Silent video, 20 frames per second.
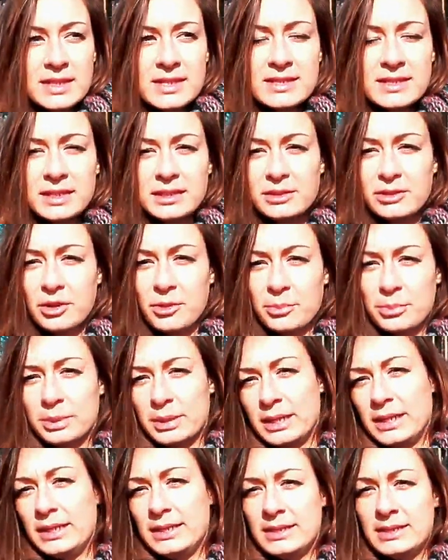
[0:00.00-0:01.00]
still
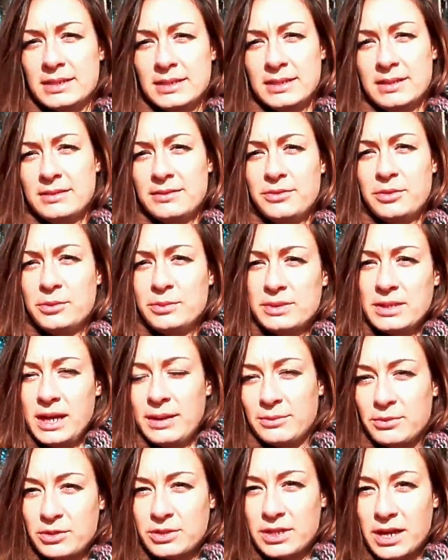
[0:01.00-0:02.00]
complained from
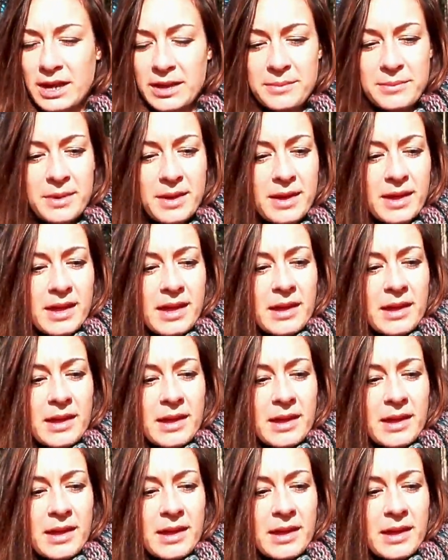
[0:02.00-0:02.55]
time to time,